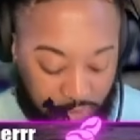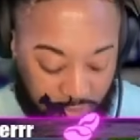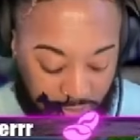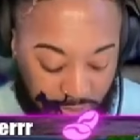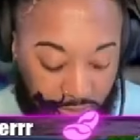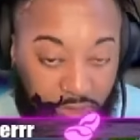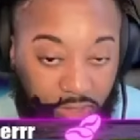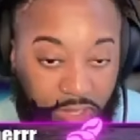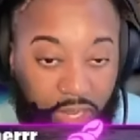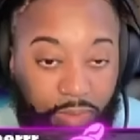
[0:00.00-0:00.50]

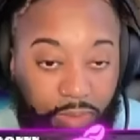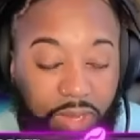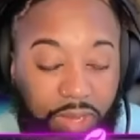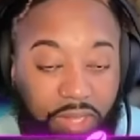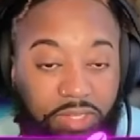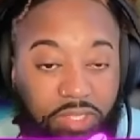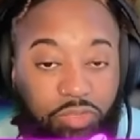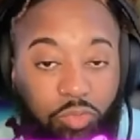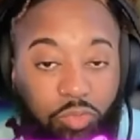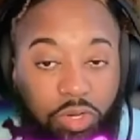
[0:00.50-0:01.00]
So now we have
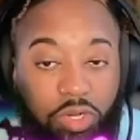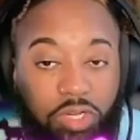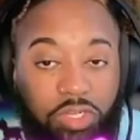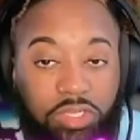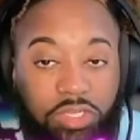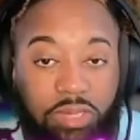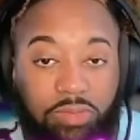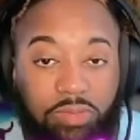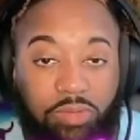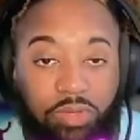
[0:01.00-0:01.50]
these weird
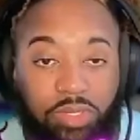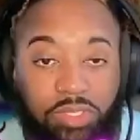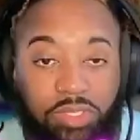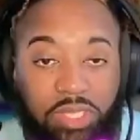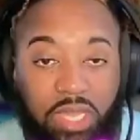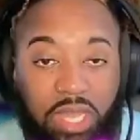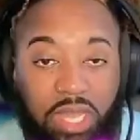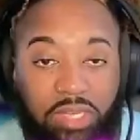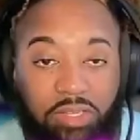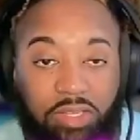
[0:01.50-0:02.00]
shapes on the
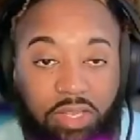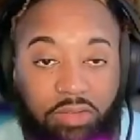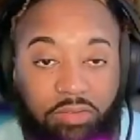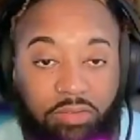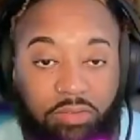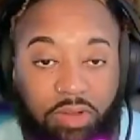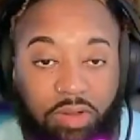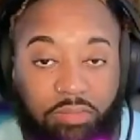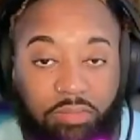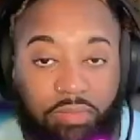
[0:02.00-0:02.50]
side to
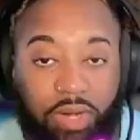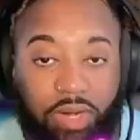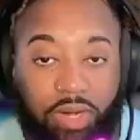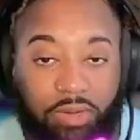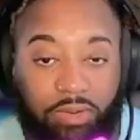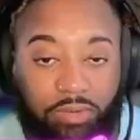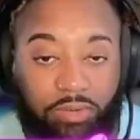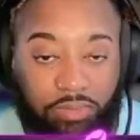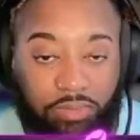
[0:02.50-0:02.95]
cover up, right?